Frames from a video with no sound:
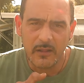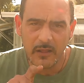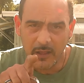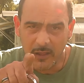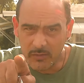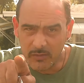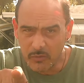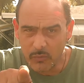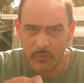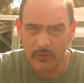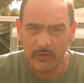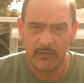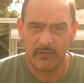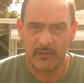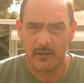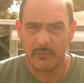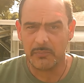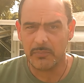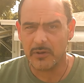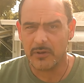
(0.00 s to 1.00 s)
Hit the
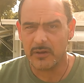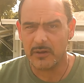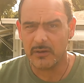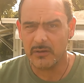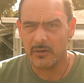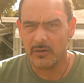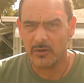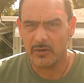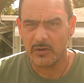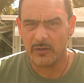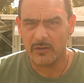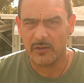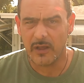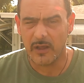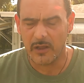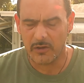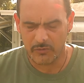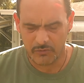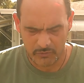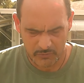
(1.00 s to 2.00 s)
reset button on the
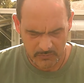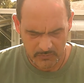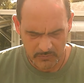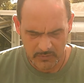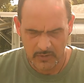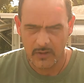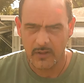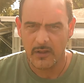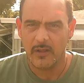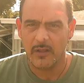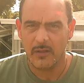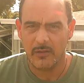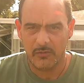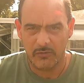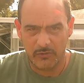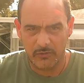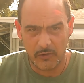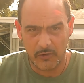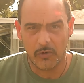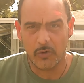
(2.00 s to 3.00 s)
dash,
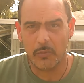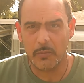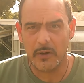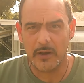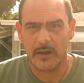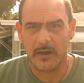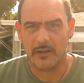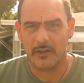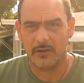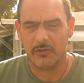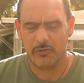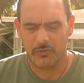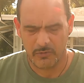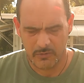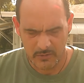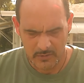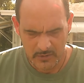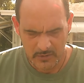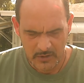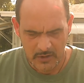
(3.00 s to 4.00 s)
0 mileage,
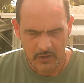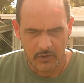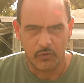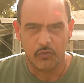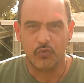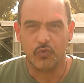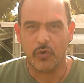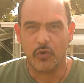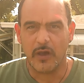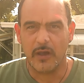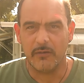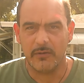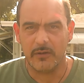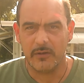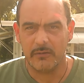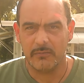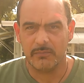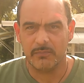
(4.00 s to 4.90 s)
drive it